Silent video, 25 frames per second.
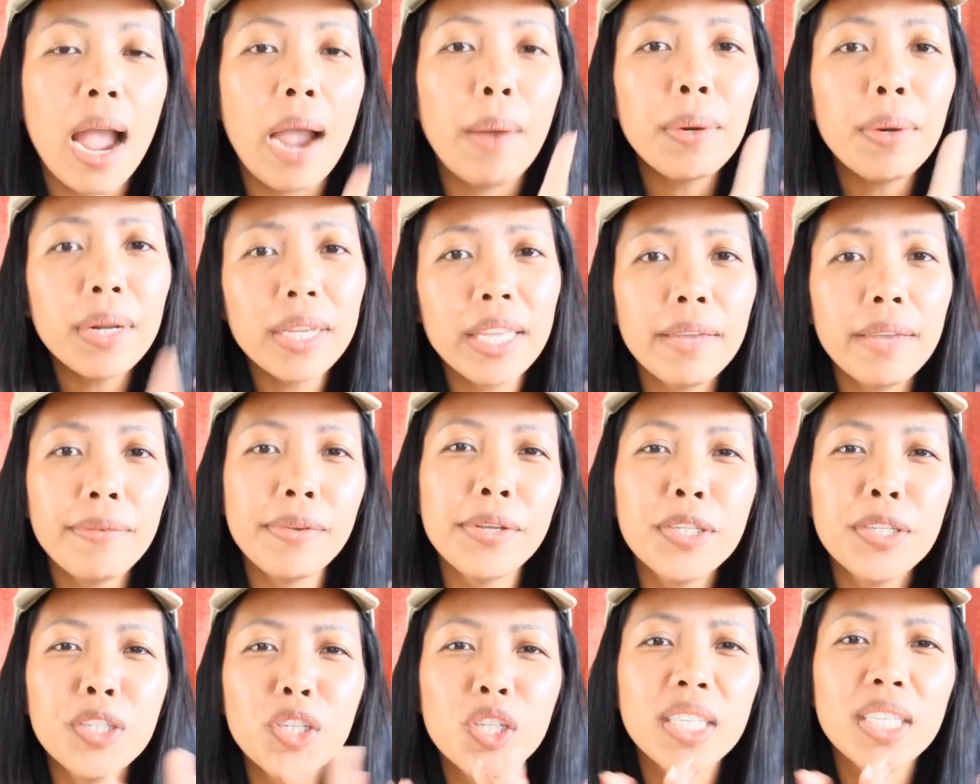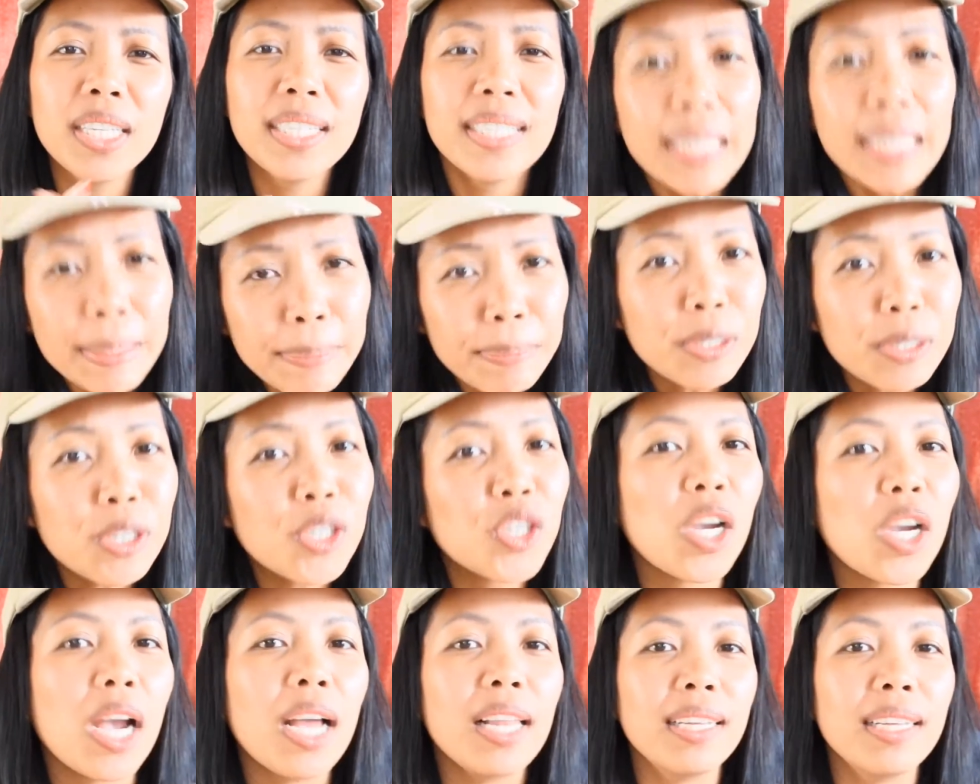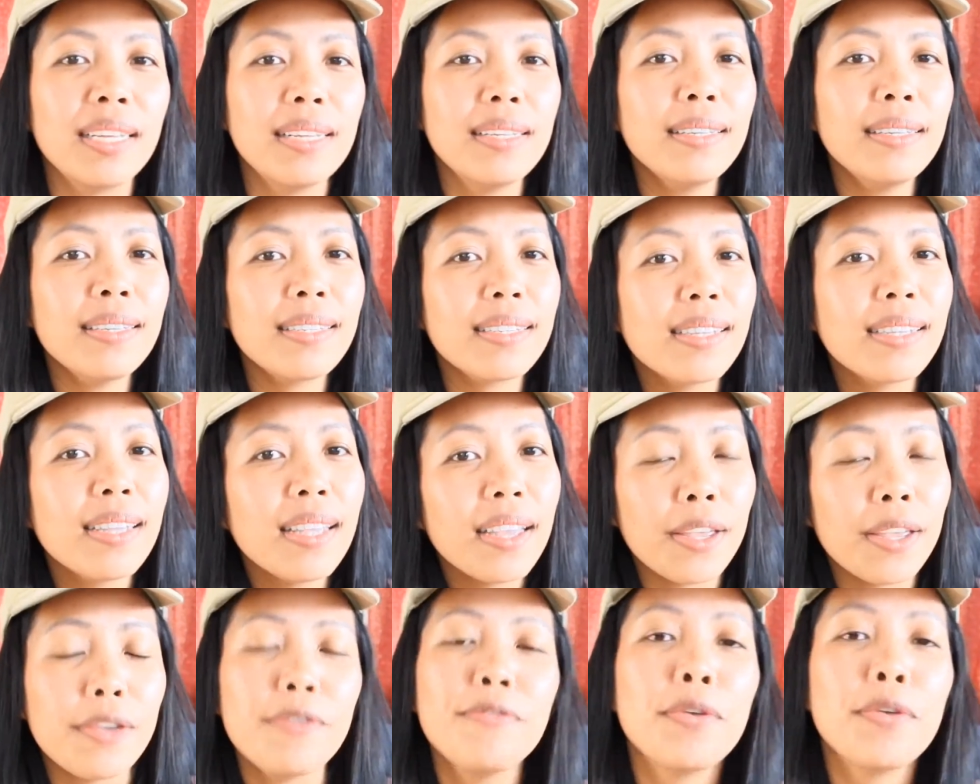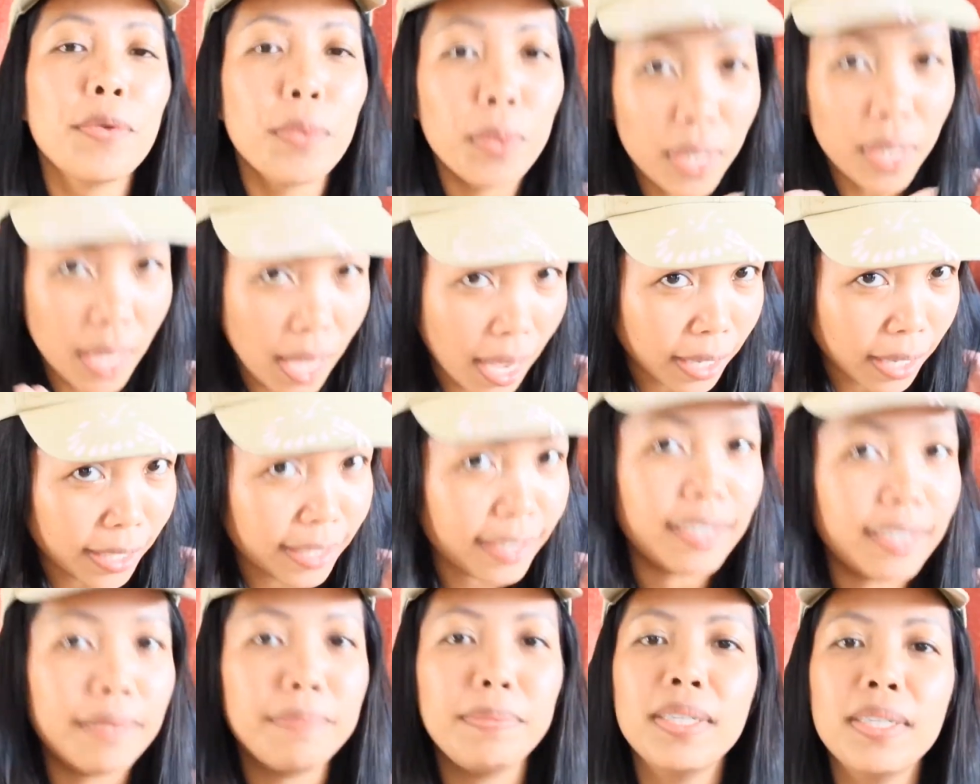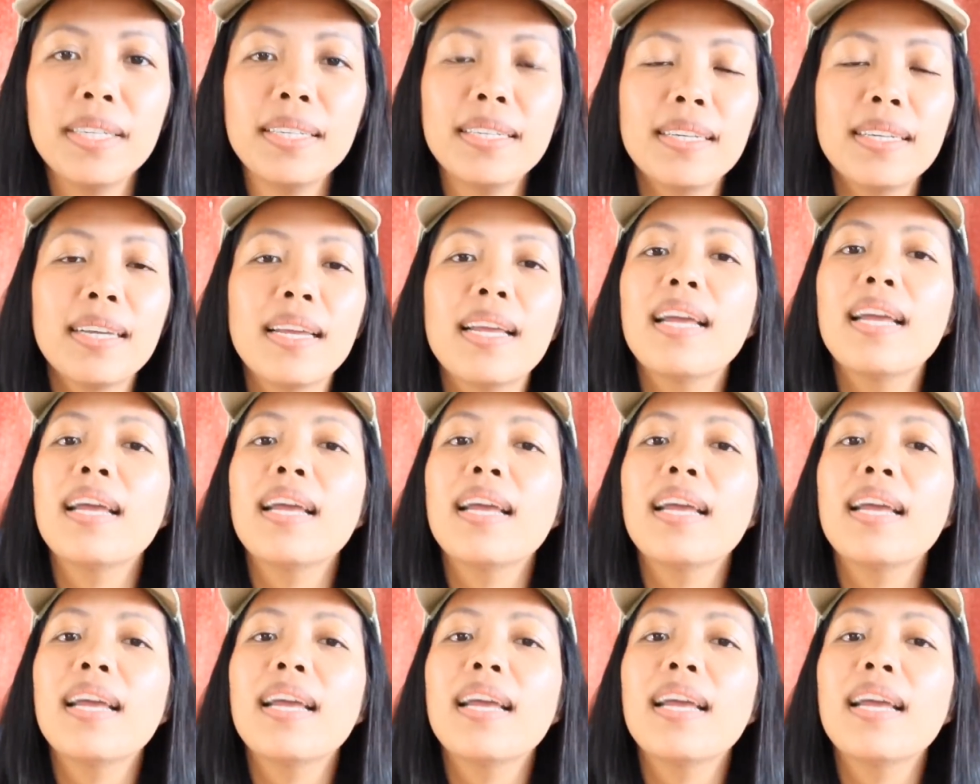I will give you just a simple challenge if you will accept it.